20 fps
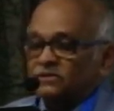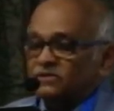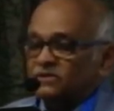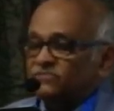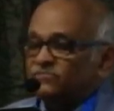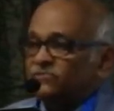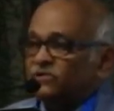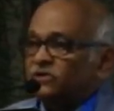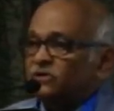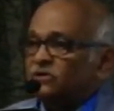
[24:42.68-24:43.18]

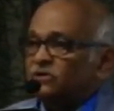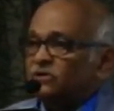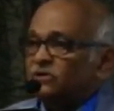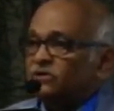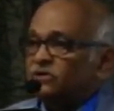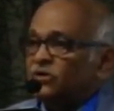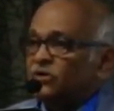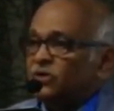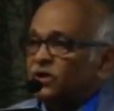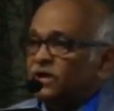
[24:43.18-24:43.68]
Jeffrey
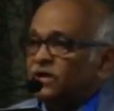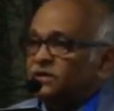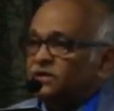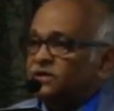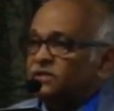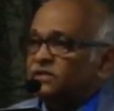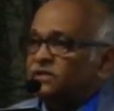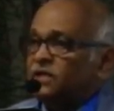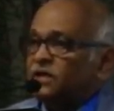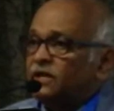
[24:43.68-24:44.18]
Hall
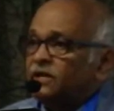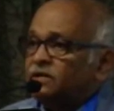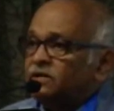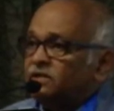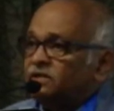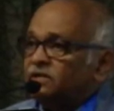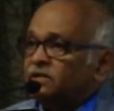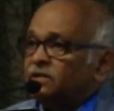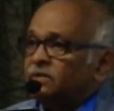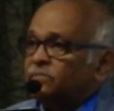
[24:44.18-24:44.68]
donated the
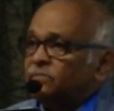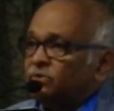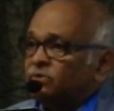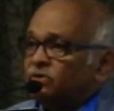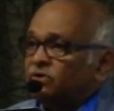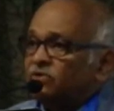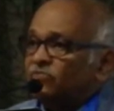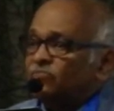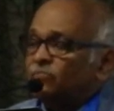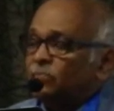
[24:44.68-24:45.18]
entire
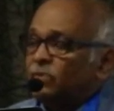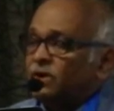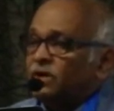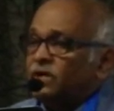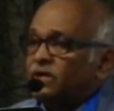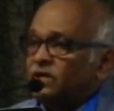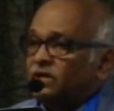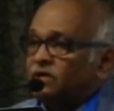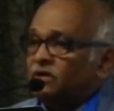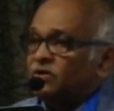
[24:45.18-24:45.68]
amount of
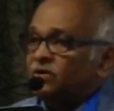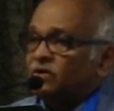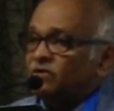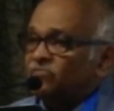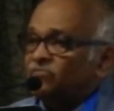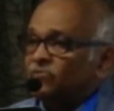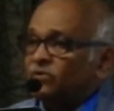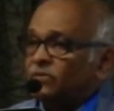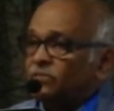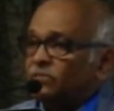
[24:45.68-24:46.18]
money he
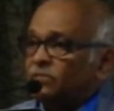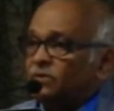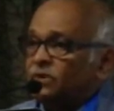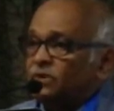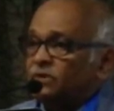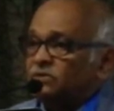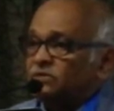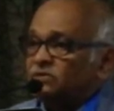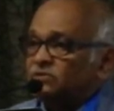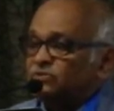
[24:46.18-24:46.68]
got from
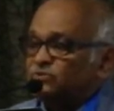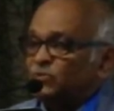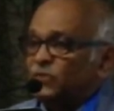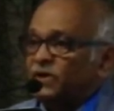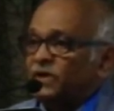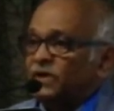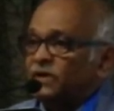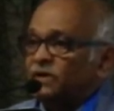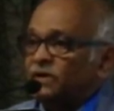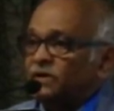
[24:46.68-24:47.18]

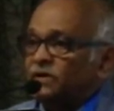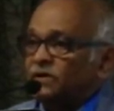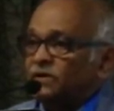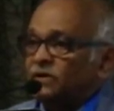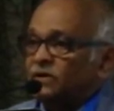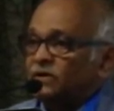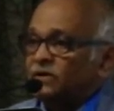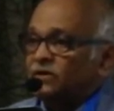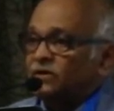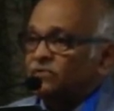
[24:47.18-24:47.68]
Sweden
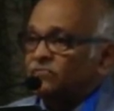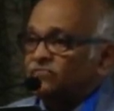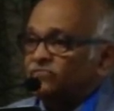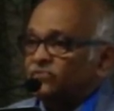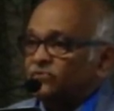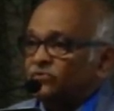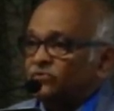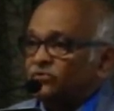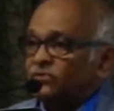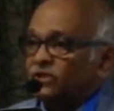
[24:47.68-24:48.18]

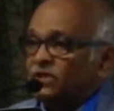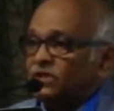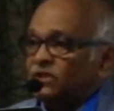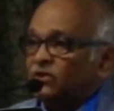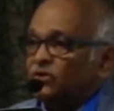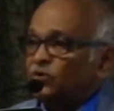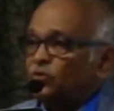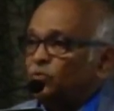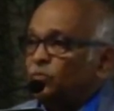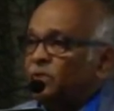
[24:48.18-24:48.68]
for the
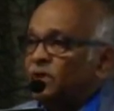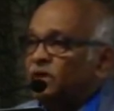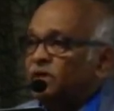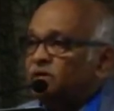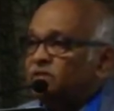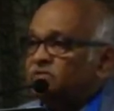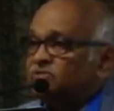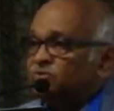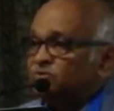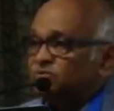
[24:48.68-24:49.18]

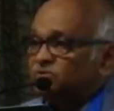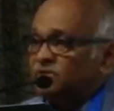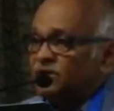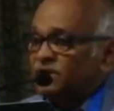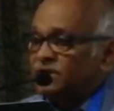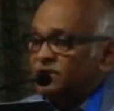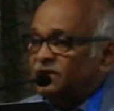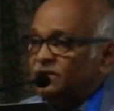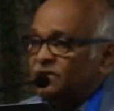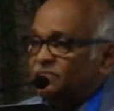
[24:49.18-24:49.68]
Humane
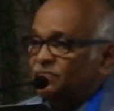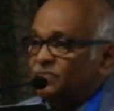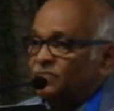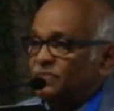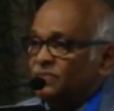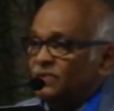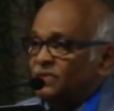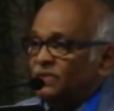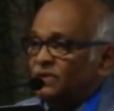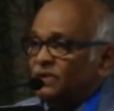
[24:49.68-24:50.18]
Society.
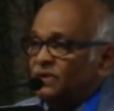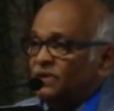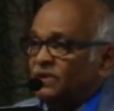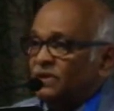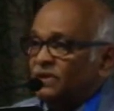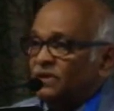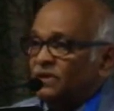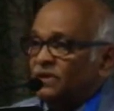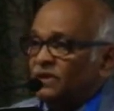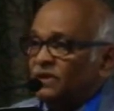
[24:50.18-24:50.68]

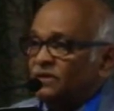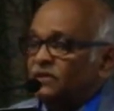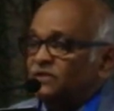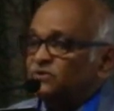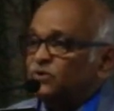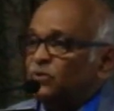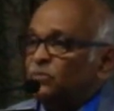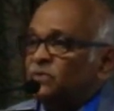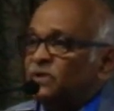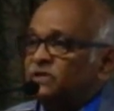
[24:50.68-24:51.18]
And the
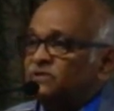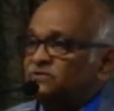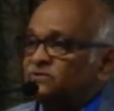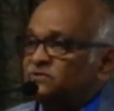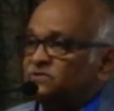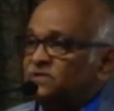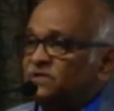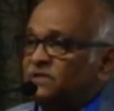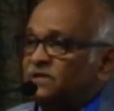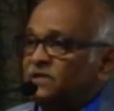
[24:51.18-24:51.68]
Humane
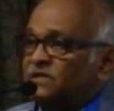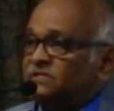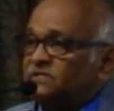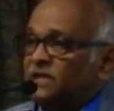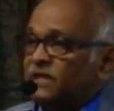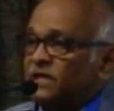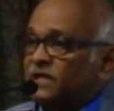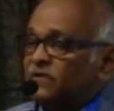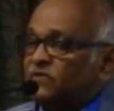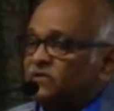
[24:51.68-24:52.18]
Society is
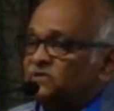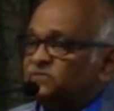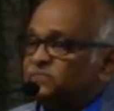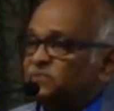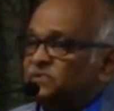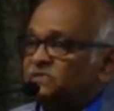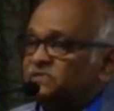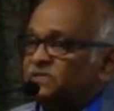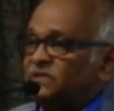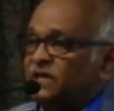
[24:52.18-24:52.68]
like your
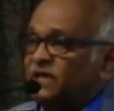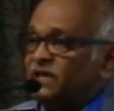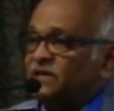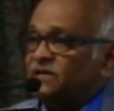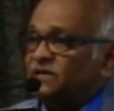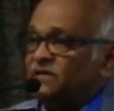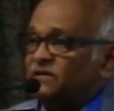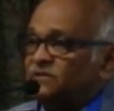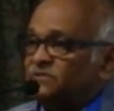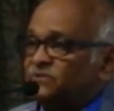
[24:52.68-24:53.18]

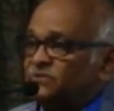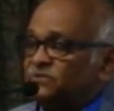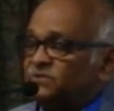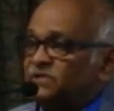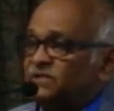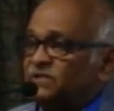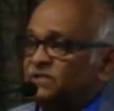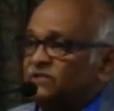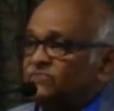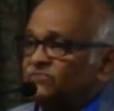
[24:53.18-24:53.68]
SPCA,
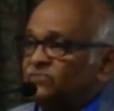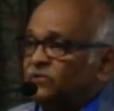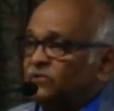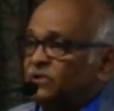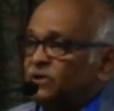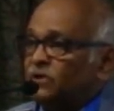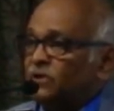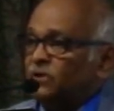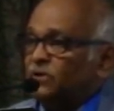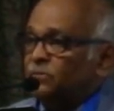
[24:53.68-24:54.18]
Society
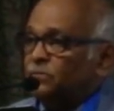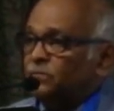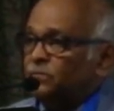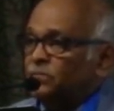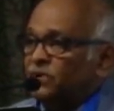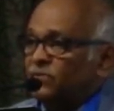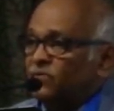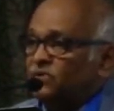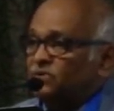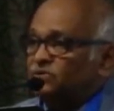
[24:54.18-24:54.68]
for
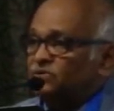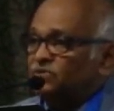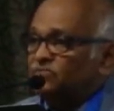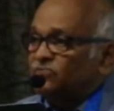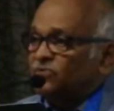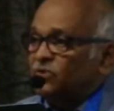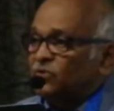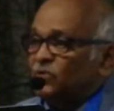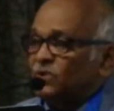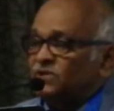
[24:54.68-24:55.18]
Prevention
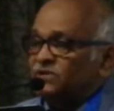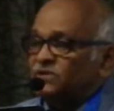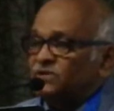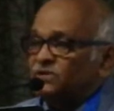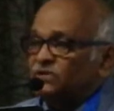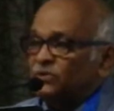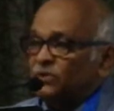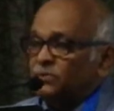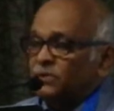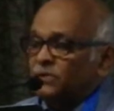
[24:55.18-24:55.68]
of
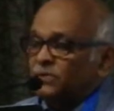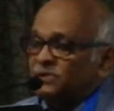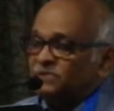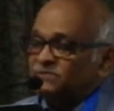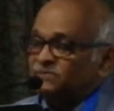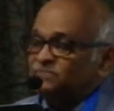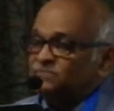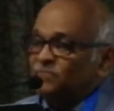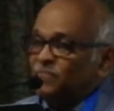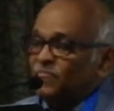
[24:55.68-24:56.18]
Cruelty to
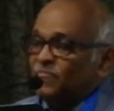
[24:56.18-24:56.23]
Animals.